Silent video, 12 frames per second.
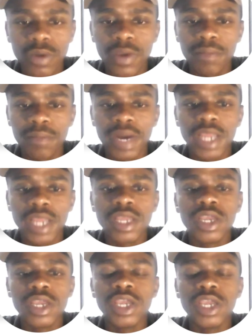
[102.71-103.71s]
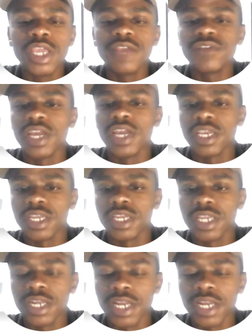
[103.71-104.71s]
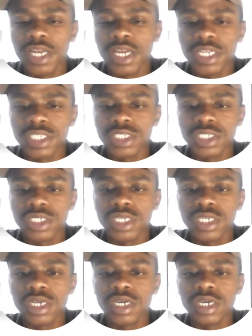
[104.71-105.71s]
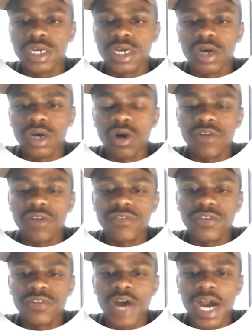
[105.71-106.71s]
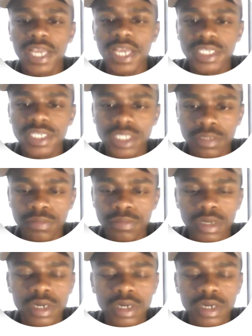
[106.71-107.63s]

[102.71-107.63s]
whereby if like an area it is of high steep,